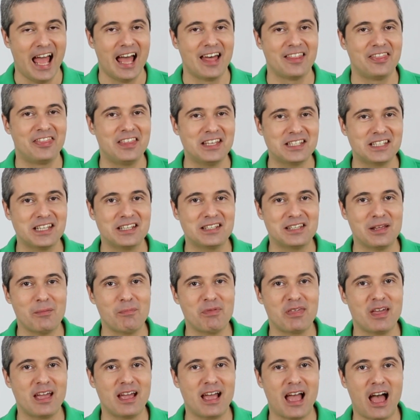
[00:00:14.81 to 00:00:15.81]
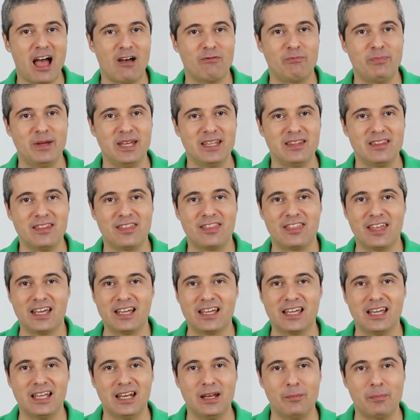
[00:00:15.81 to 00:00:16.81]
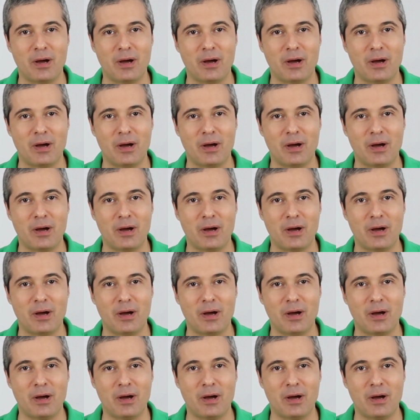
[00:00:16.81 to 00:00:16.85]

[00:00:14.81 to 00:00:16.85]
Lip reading: This is something I've been thinking